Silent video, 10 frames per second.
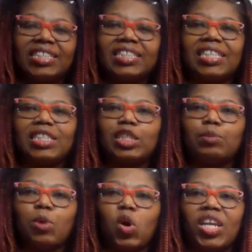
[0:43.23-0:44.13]
is the
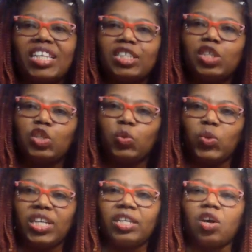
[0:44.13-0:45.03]
smallest
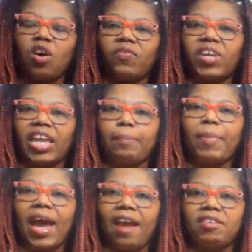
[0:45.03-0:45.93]
unit of a
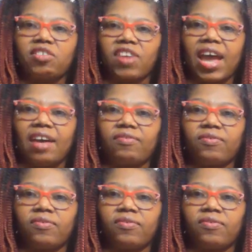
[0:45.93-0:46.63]
paragraph